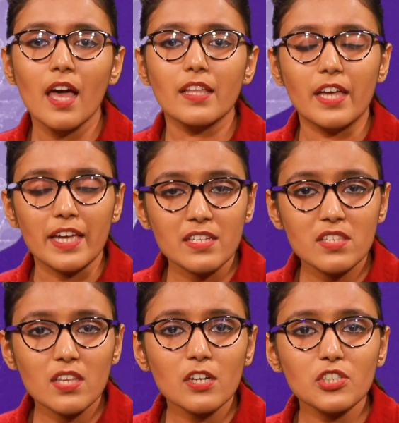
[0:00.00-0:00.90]
The
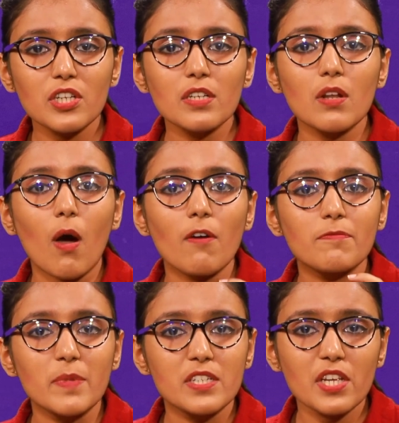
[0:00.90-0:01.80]
insertion of
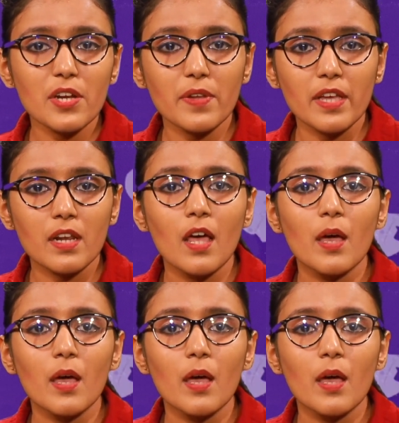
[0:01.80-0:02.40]
material